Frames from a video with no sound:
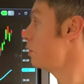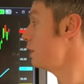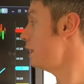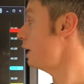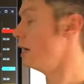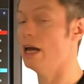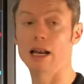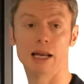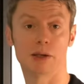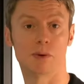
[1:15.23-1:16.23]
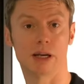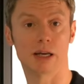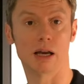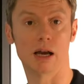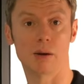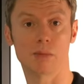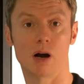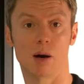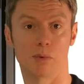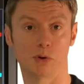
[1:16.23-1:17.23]
the electric
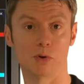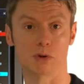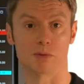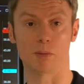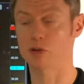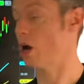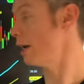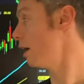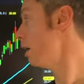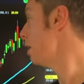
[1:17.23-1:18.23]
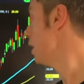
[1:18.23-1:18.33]
car producer from China.